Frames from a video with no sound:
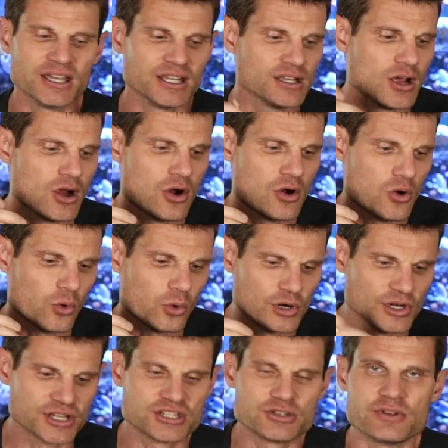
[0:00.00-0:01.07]
in? Or
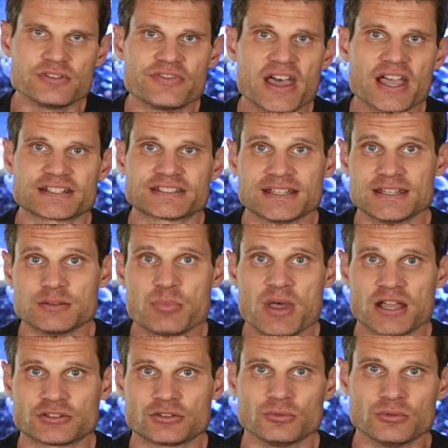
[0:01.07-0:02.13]
did you in fact send it
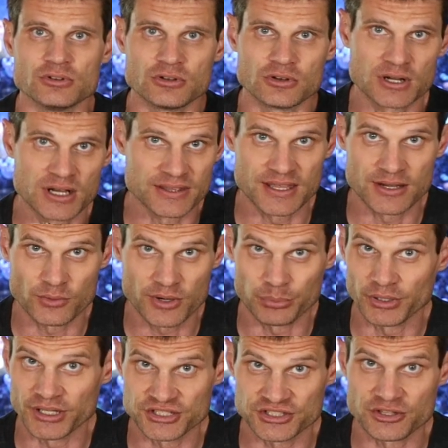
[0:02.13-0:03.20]
back to Ruger and they
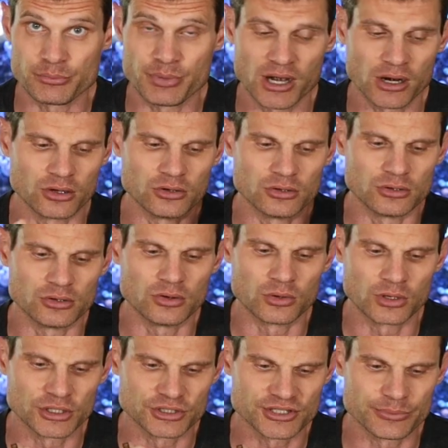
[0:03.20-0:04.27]
replaced the barrel
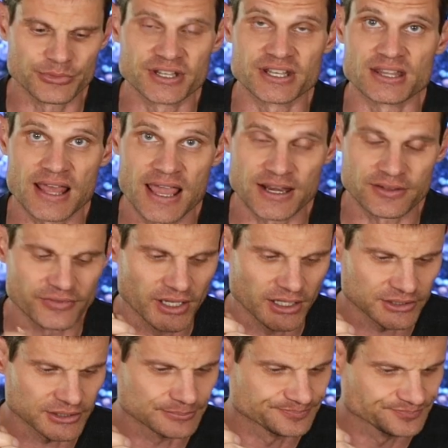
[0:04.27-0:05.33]
or something to that
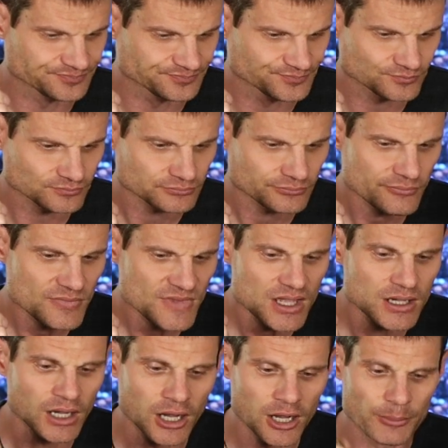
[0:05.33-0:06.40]
effect?
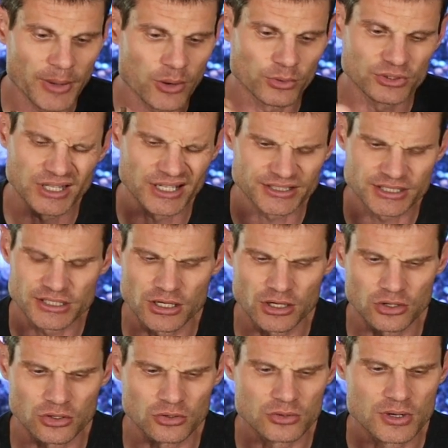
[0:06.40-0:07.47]
I would like to
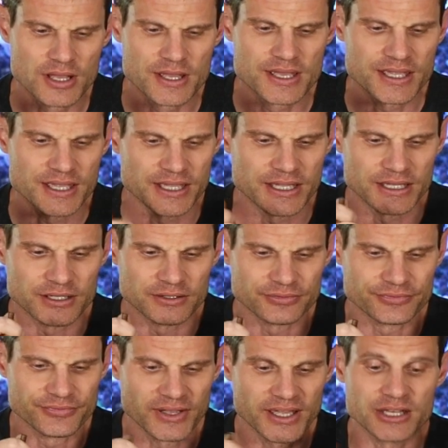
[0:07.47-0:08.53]
know
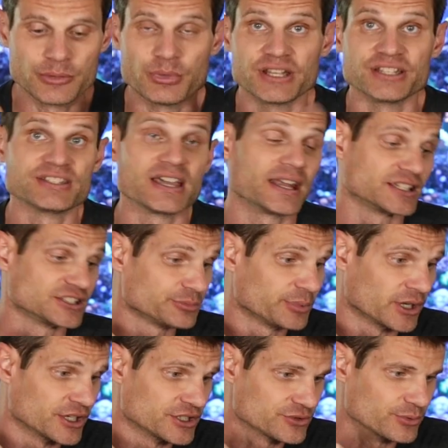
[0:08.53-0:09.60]
if anybody's had
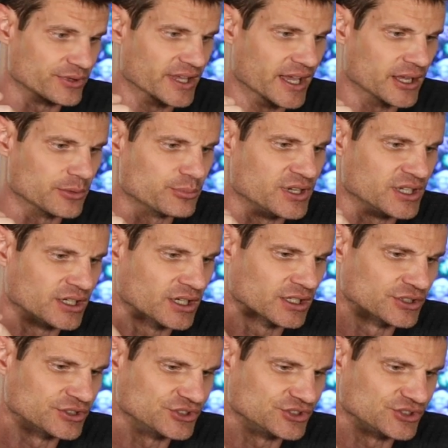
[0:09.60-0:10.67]
experience with that,
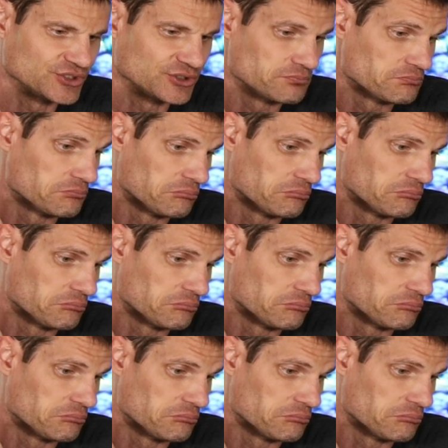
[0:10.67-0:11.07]
because